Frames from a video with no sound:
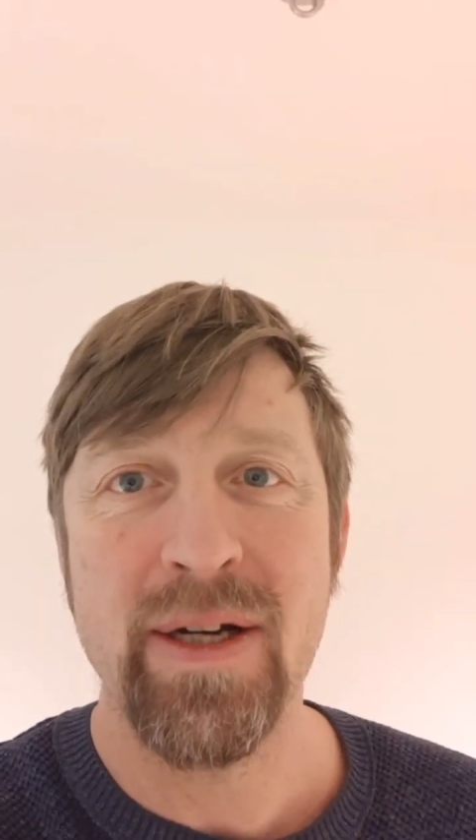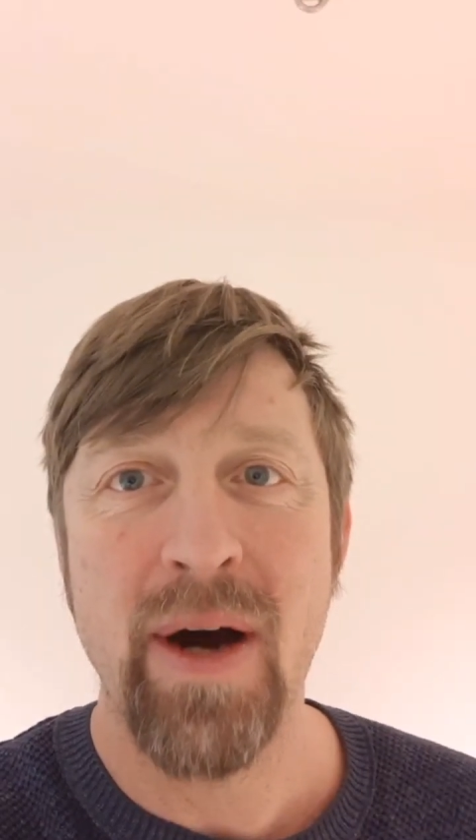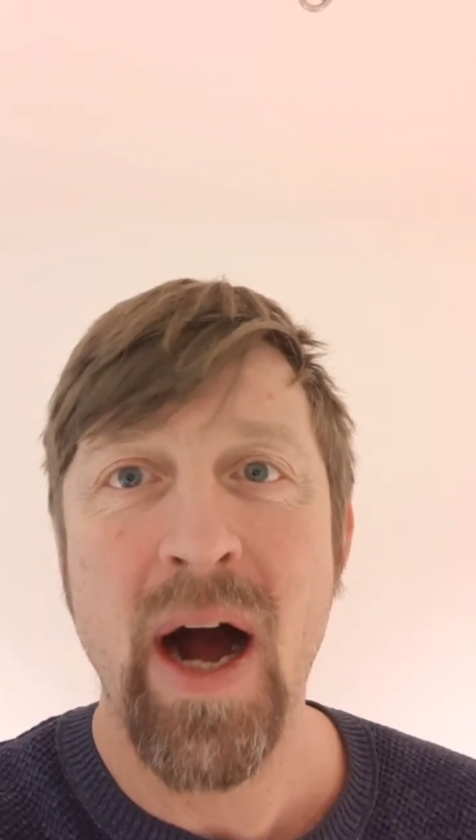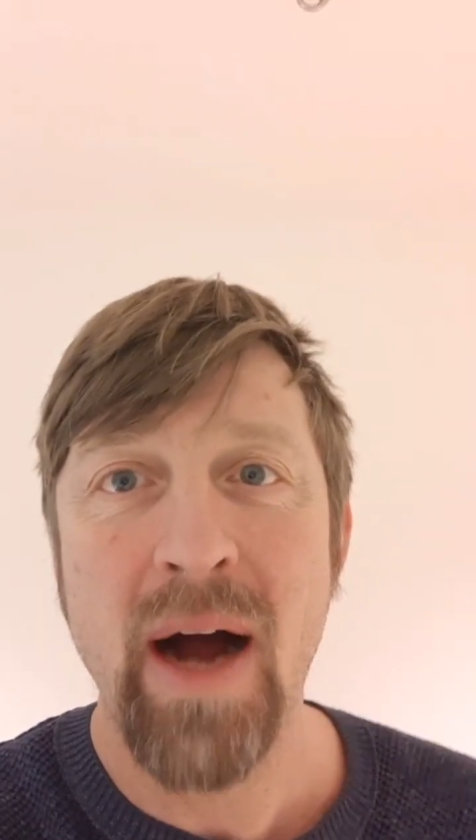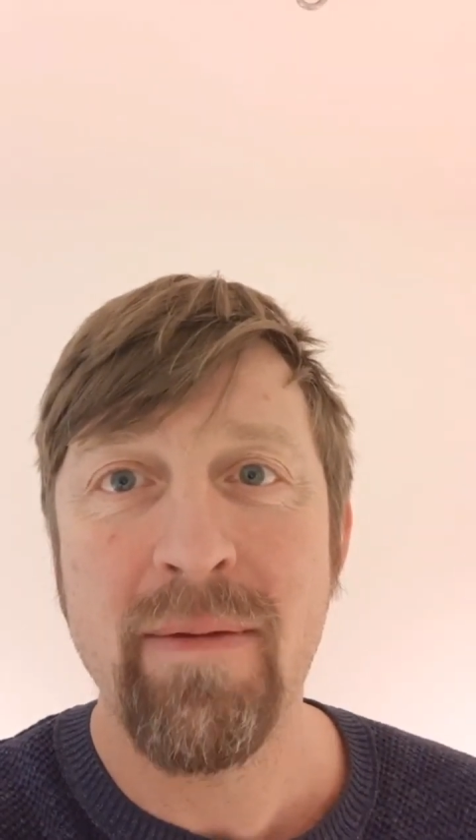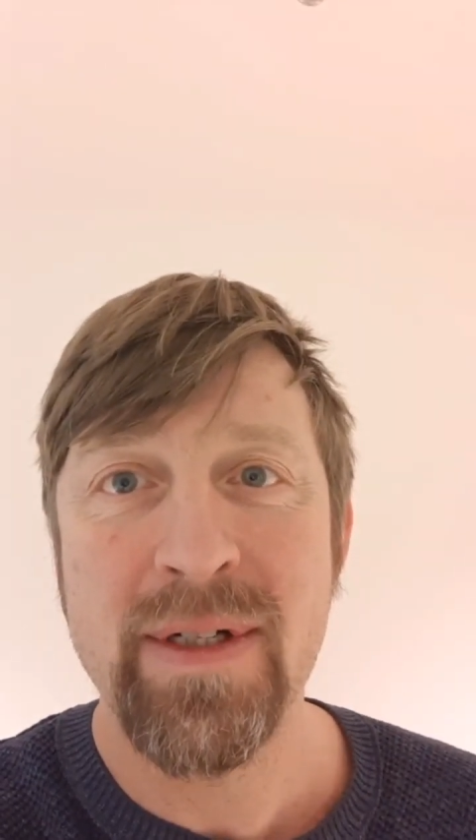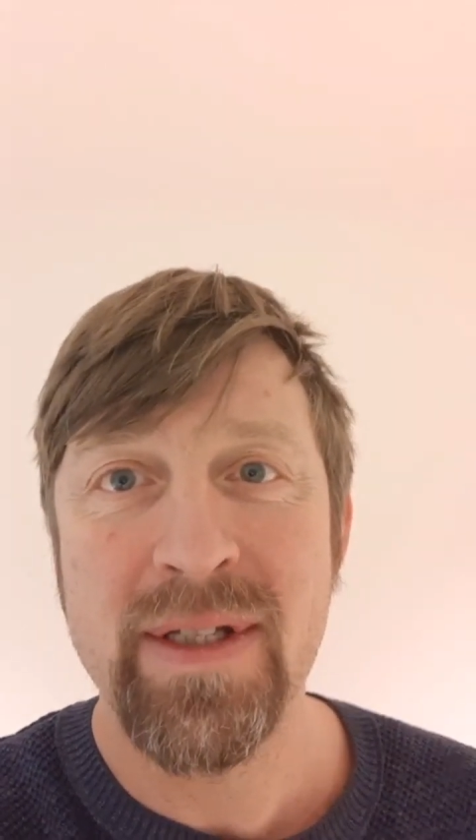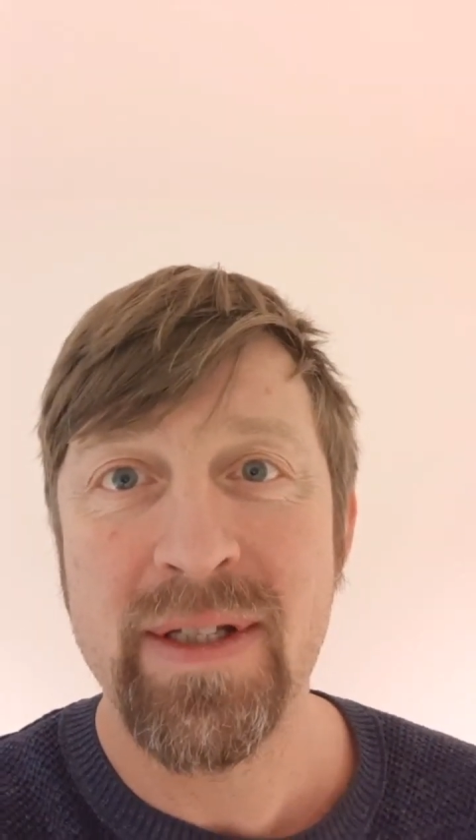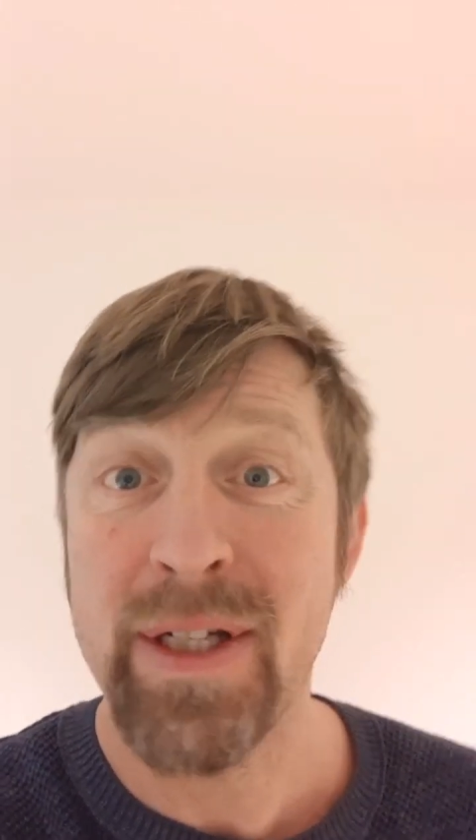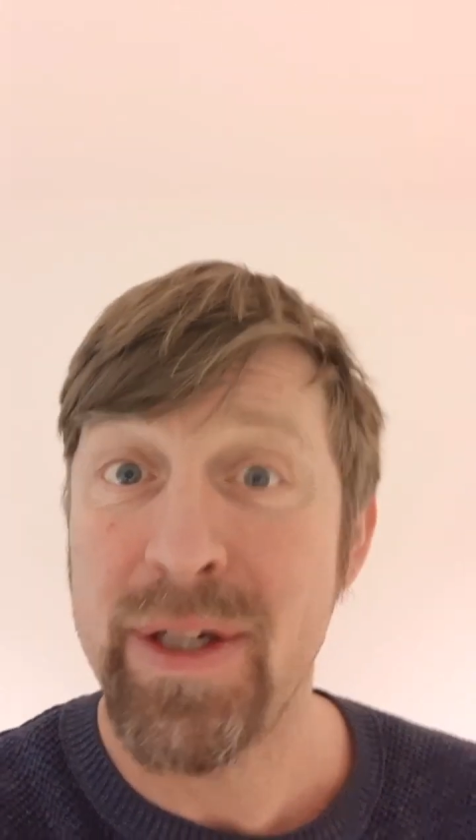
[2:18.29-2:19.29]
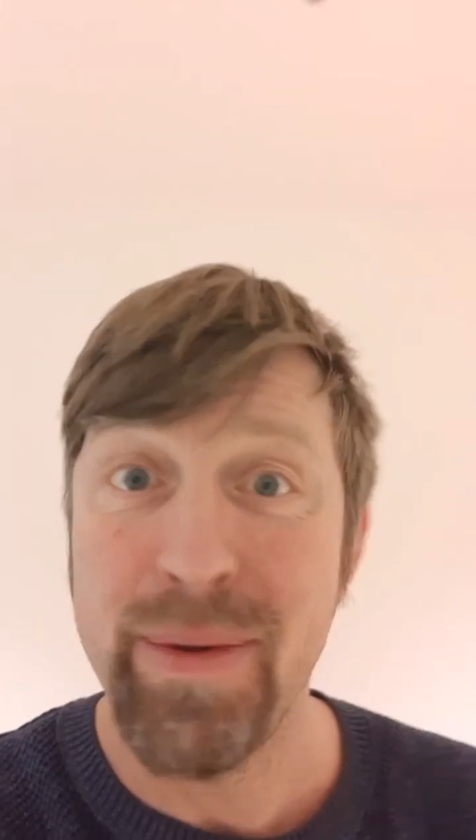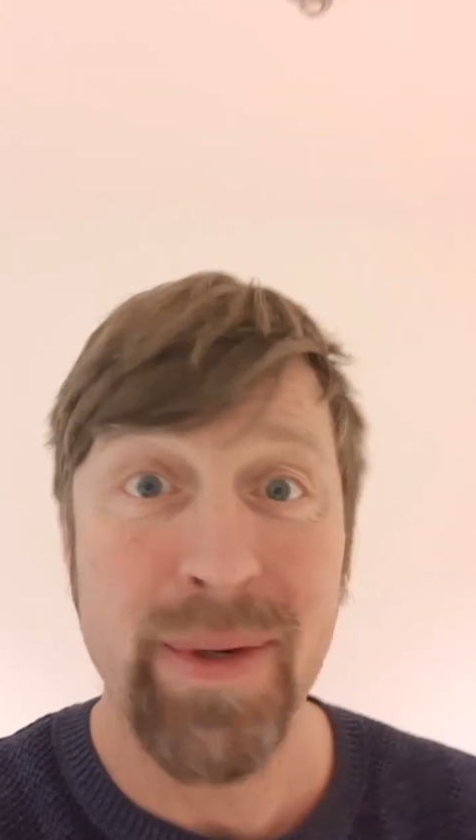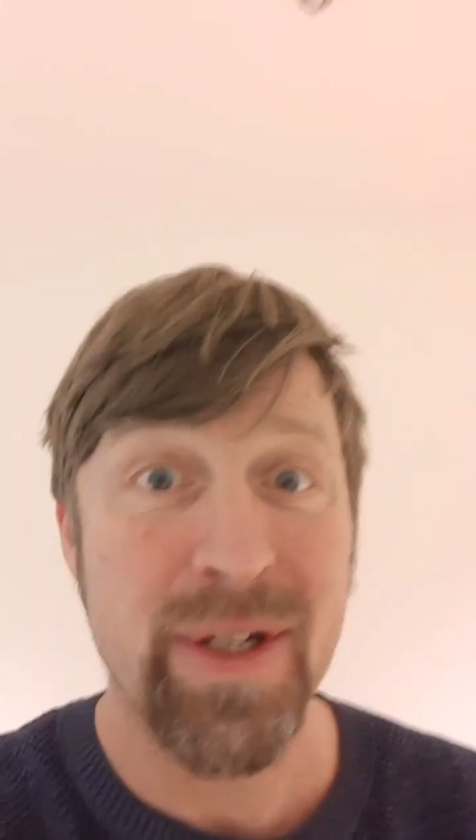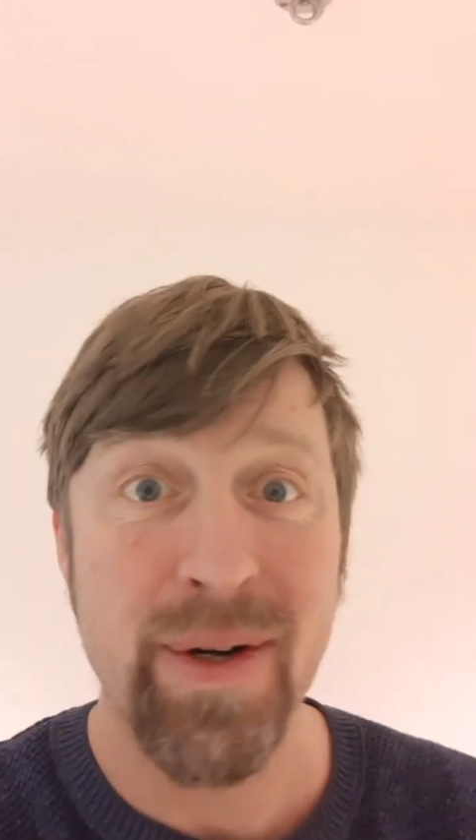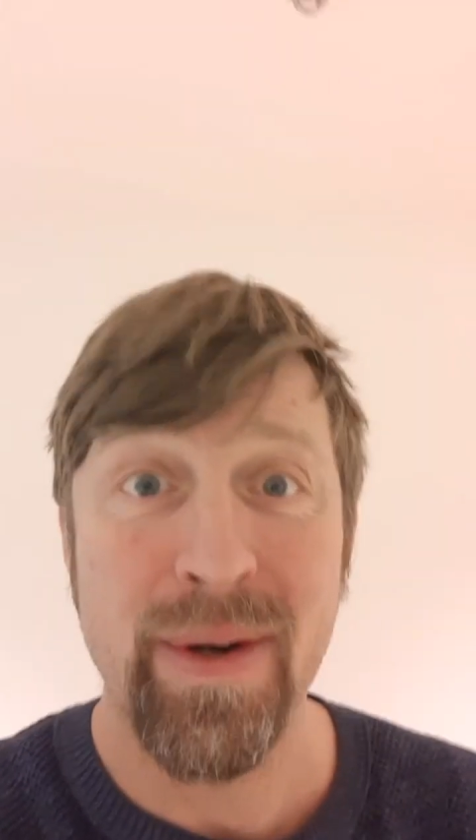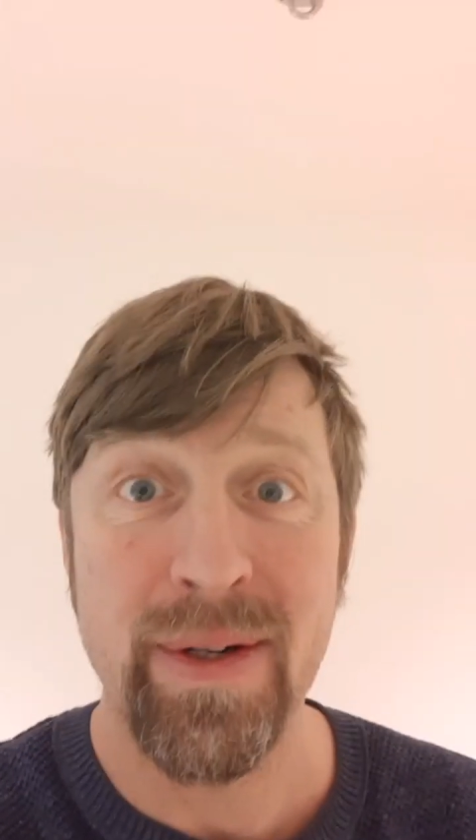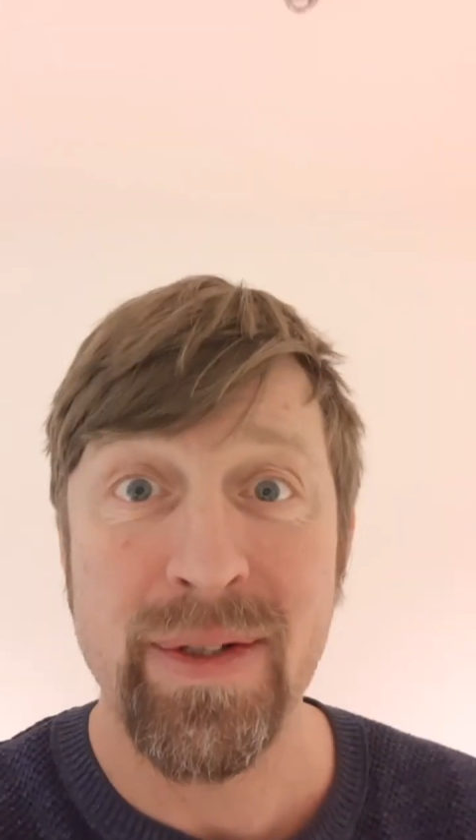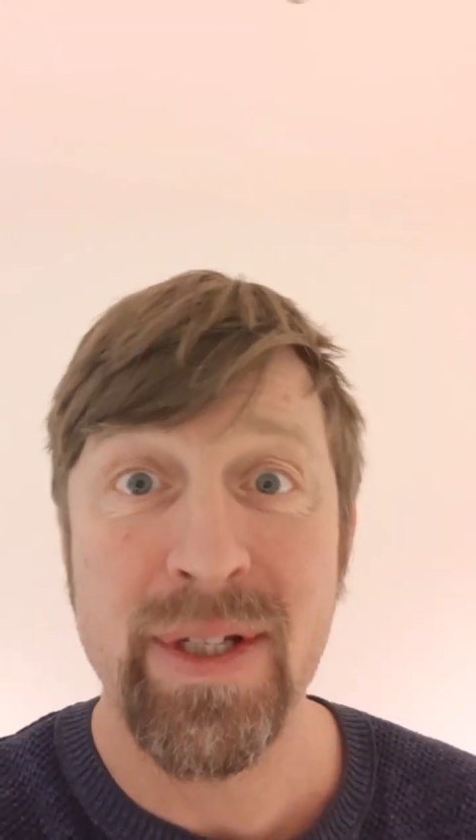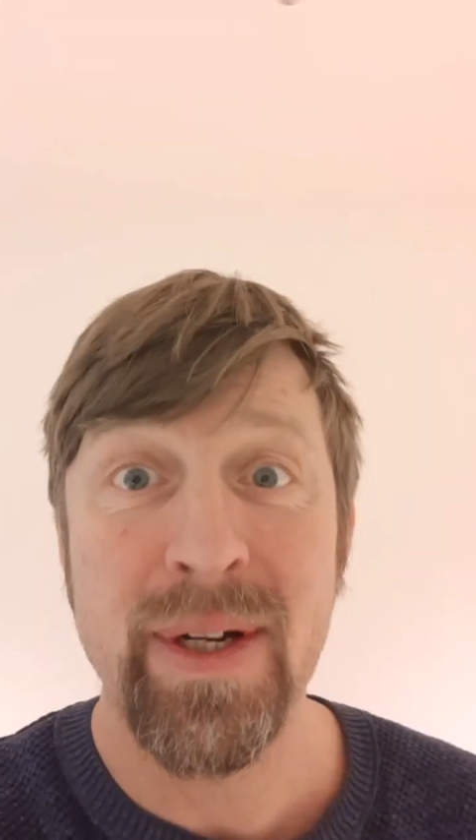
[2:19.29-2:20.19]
Your harvest, your returns.